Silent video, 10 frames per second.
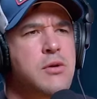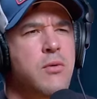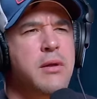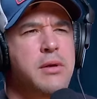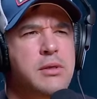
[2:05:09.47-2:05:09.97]

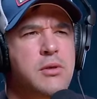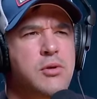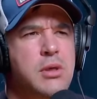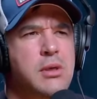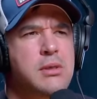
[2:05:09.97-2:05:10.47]
directly
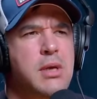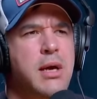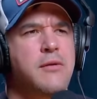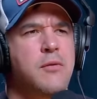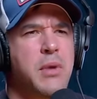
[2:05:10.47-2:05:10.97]
associated,
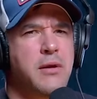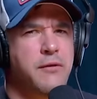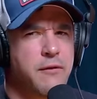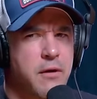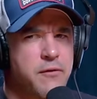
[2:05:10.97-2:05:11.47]
tied to
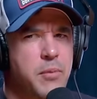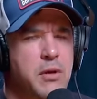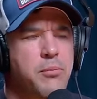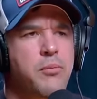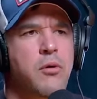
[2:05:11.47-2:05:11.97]
myself,
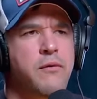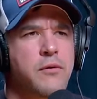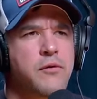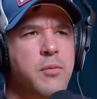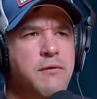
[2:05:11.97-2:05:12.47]
but
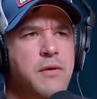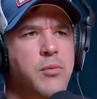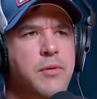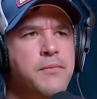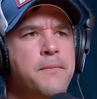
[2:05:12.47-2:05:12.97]
peripheral to my family.